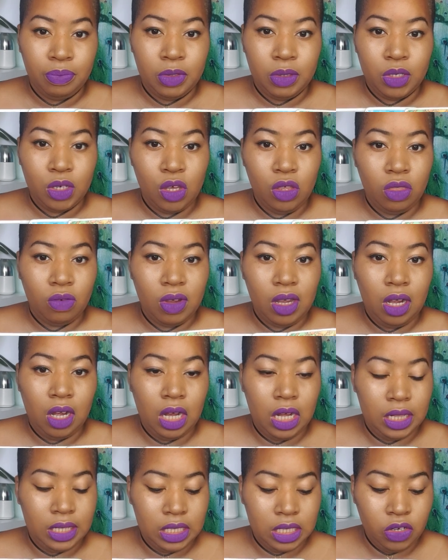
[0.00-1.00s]
3
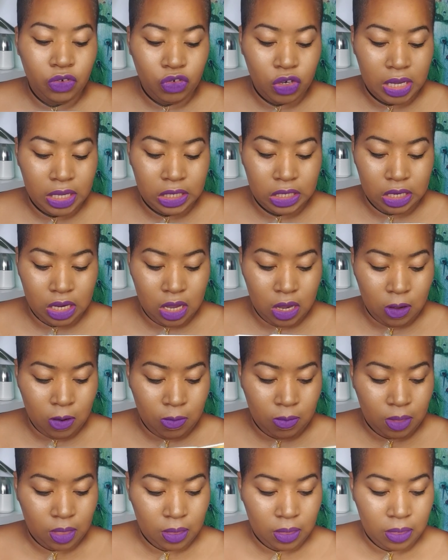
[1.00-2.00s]
cards, interesting.
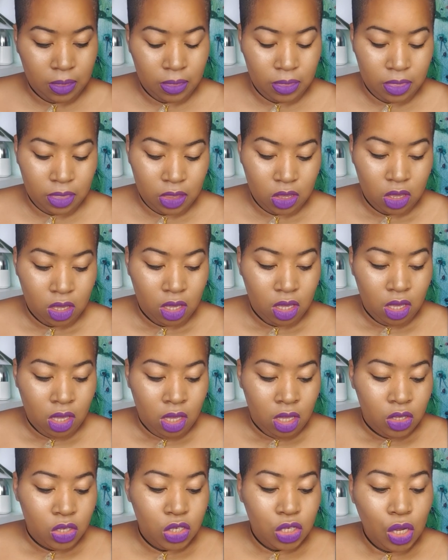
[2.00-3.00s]

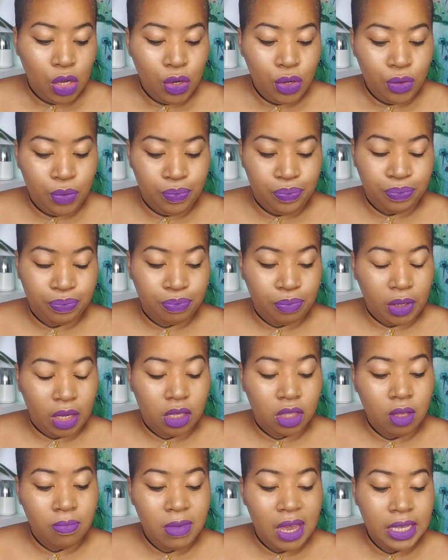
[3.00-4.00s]
So
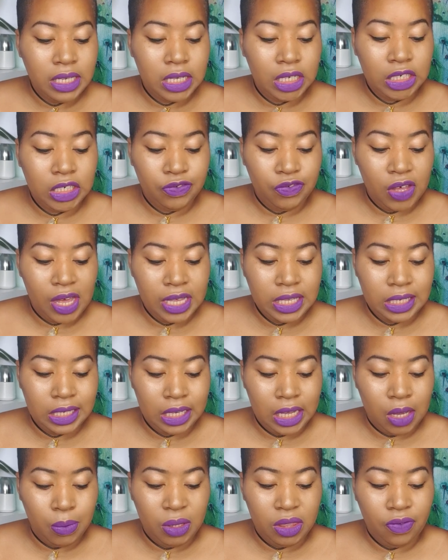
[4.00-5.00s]
the message
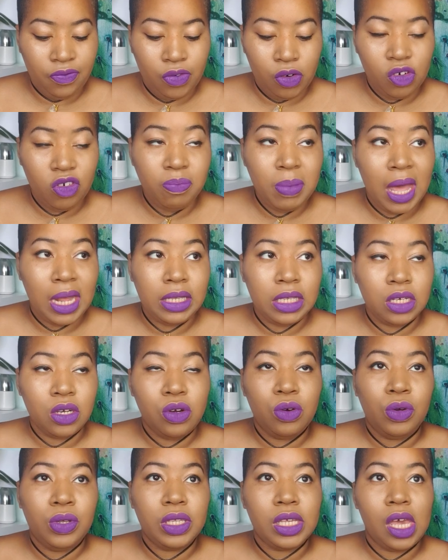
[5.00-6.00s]
firstly, with the Four of
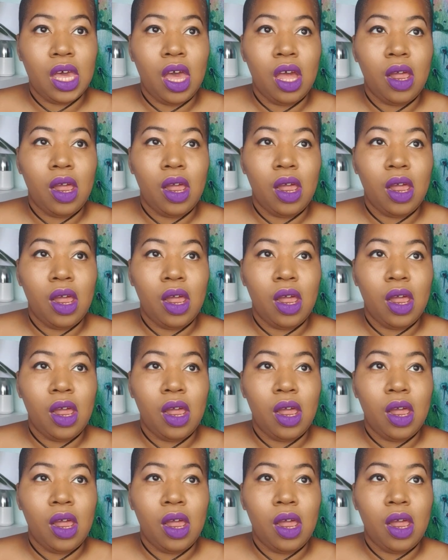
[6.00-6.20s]
Pentacles,